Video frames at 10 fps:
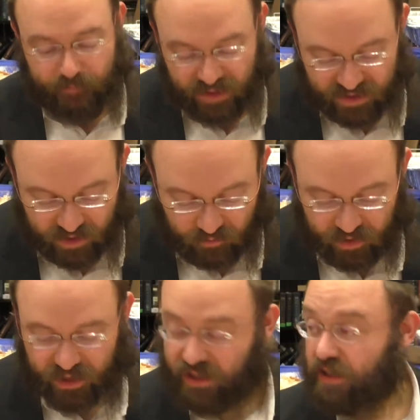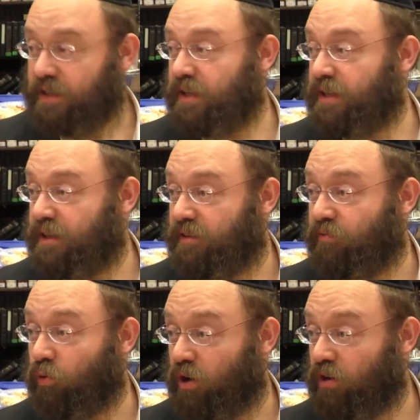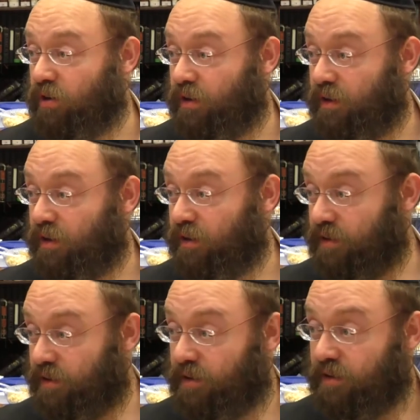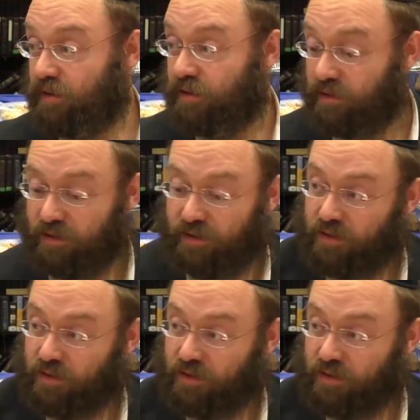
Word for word: is that really in the fourth. So, but this explains the